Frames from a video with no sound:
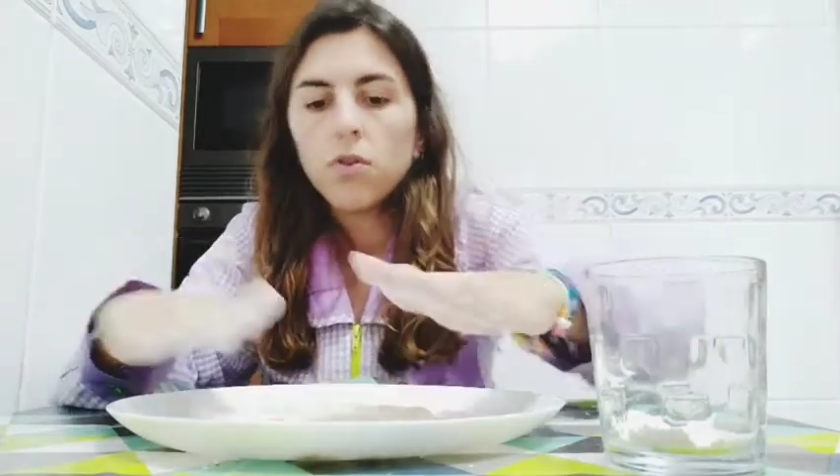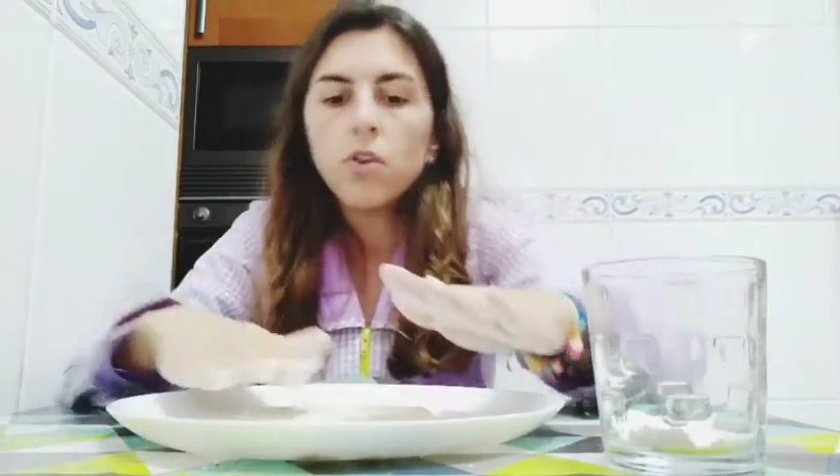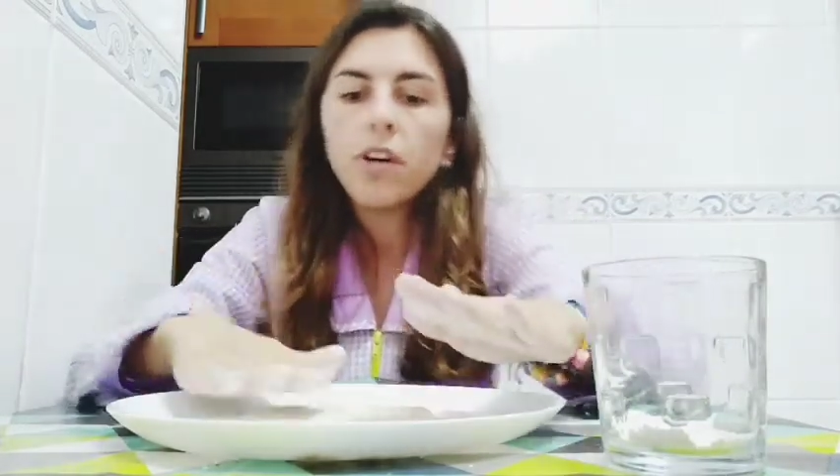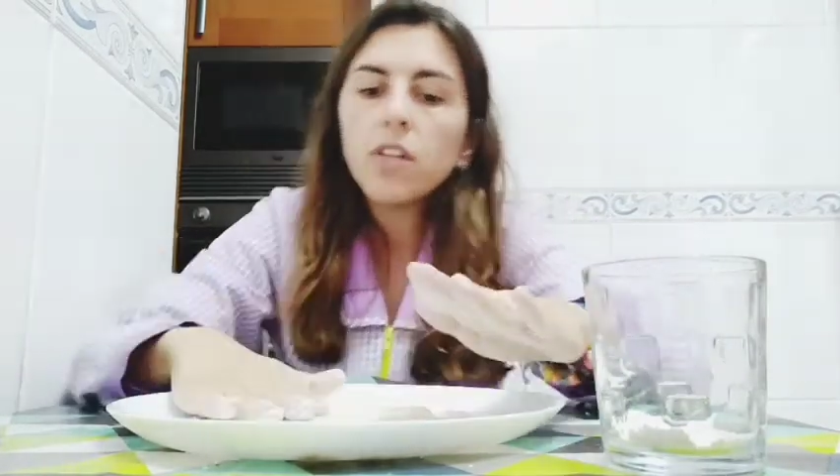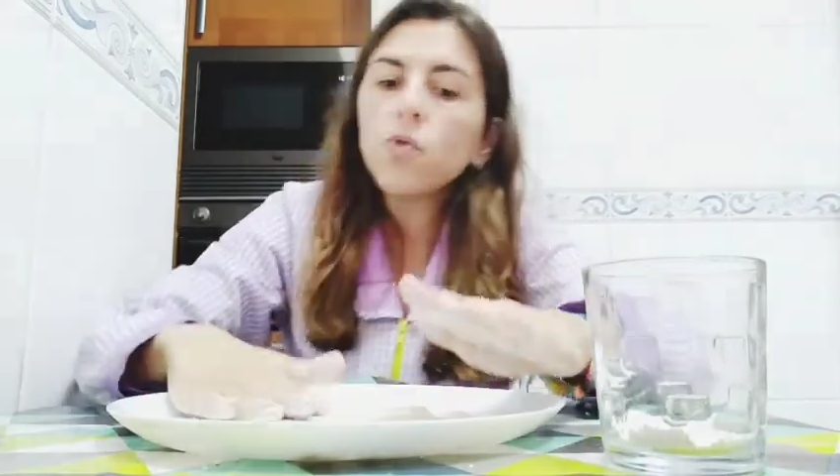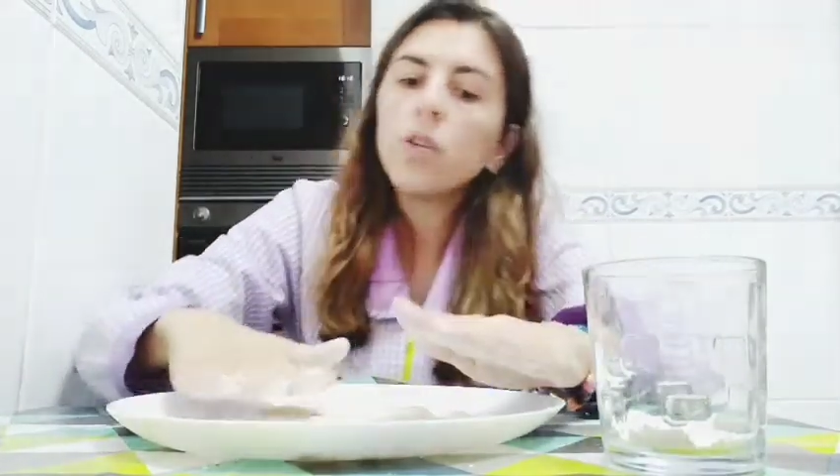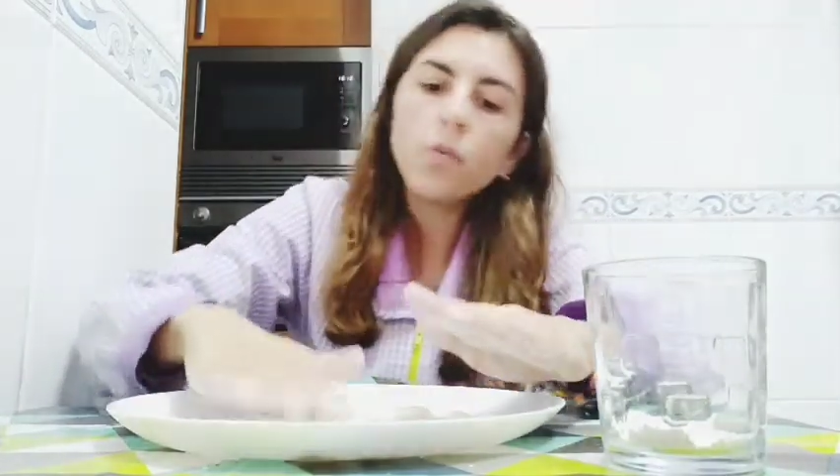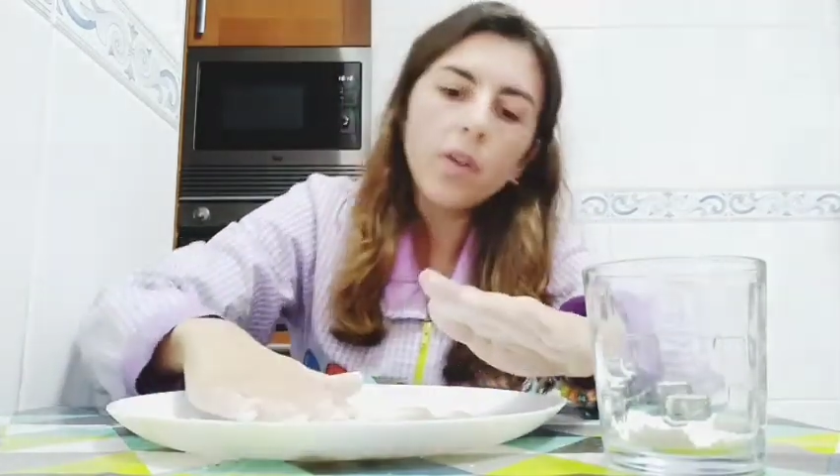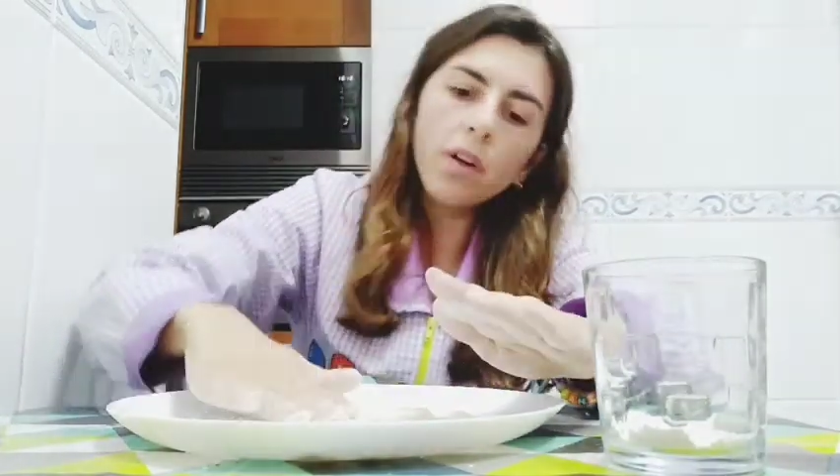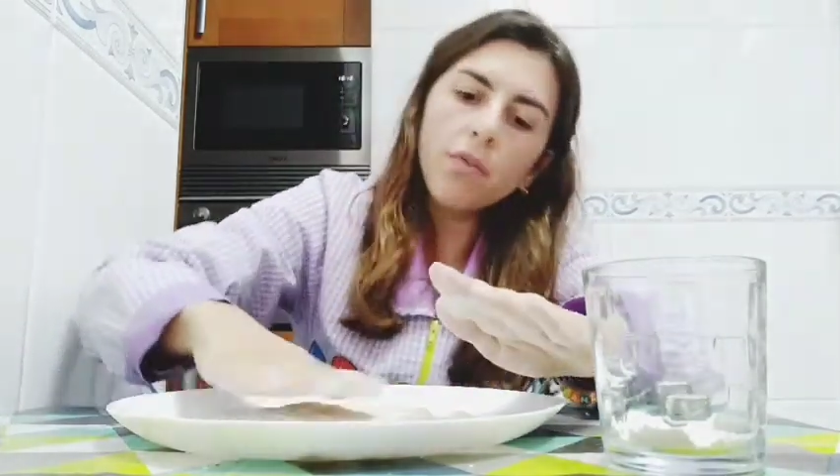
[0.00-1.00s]
you can do it
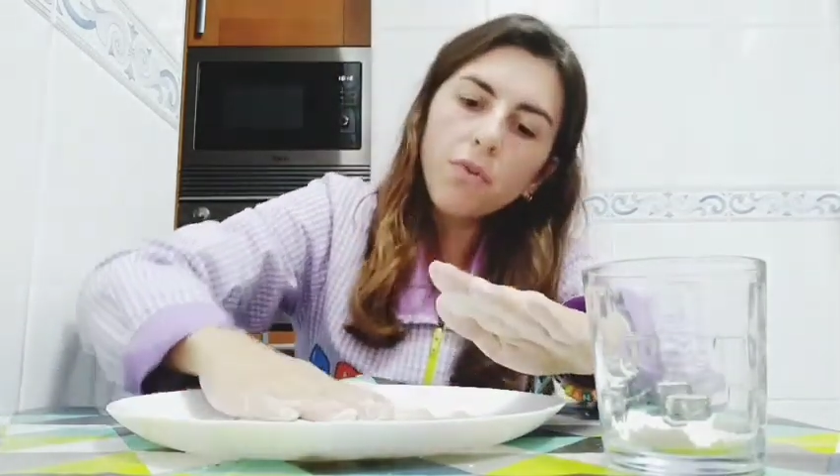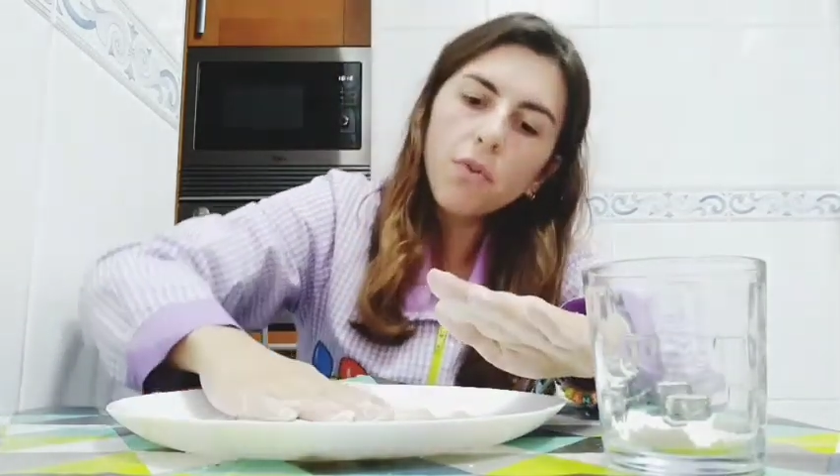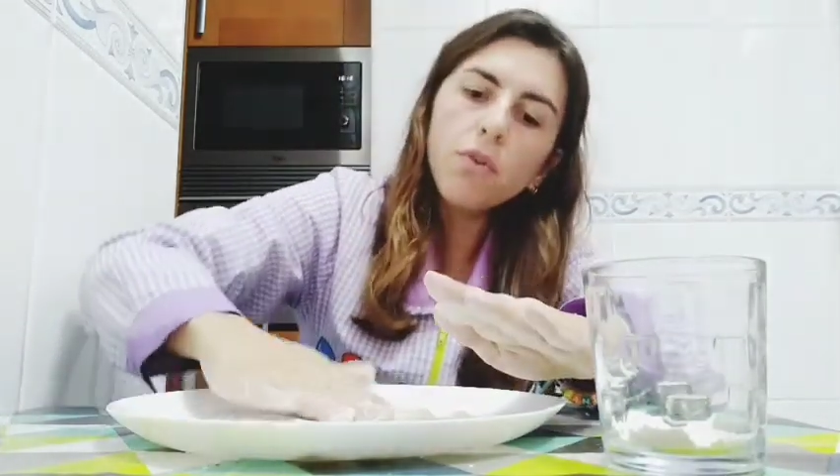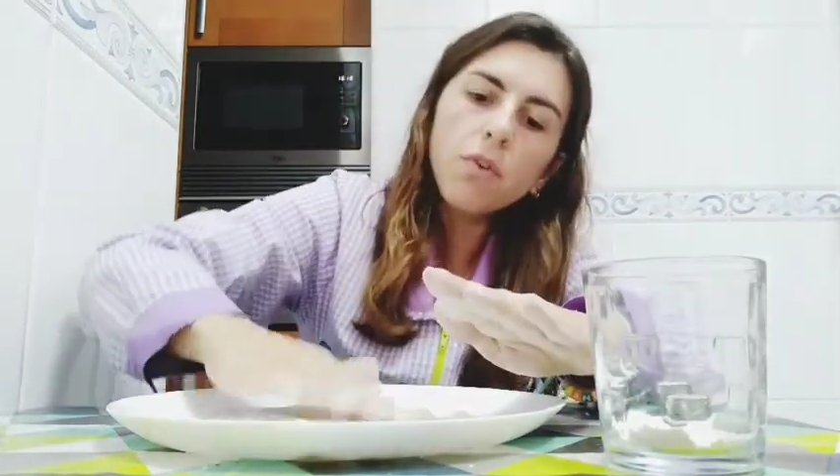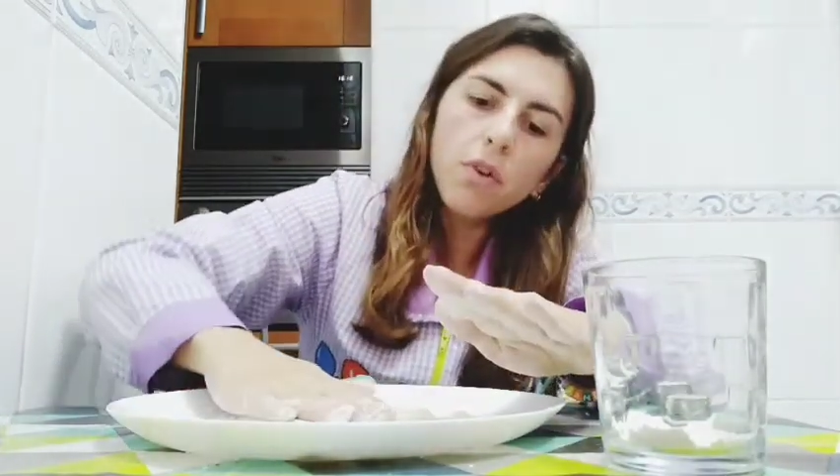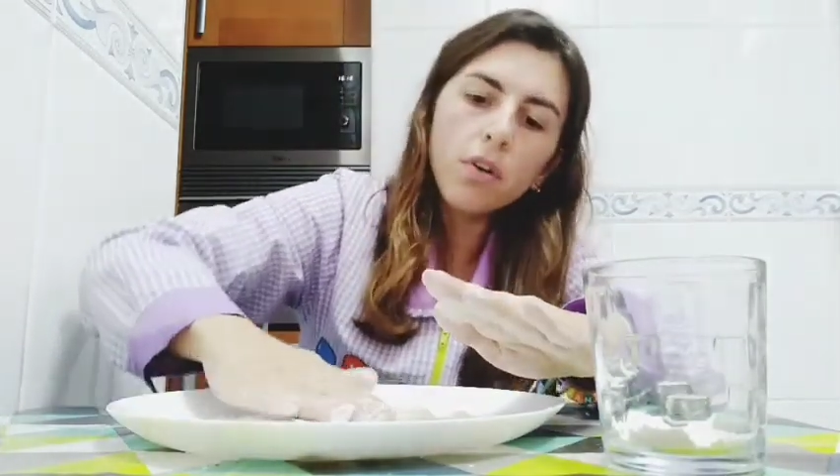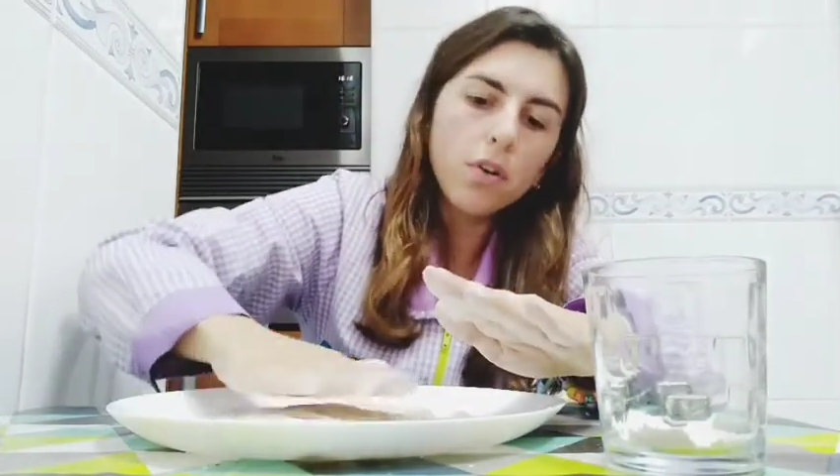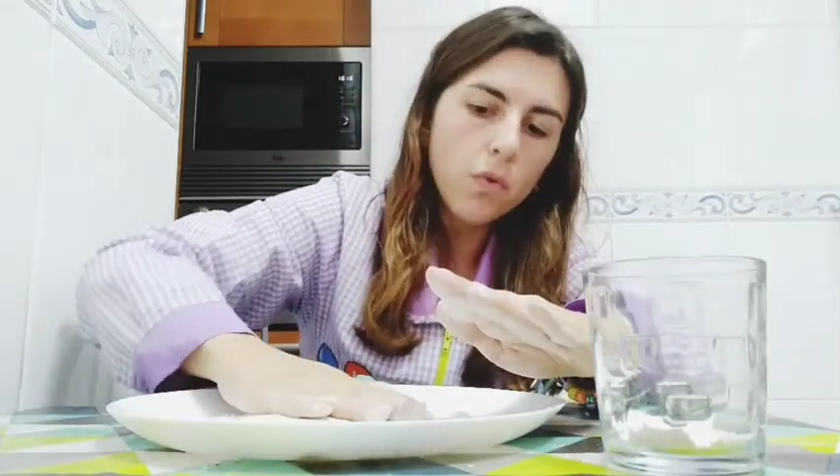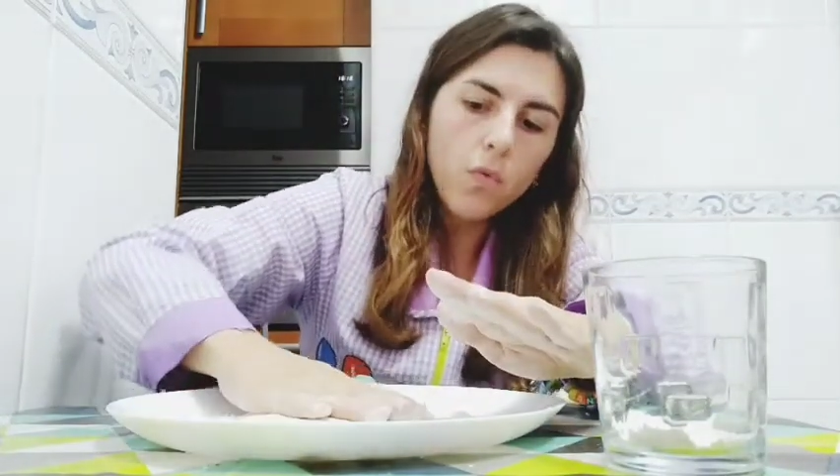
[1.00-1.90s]
with a fork,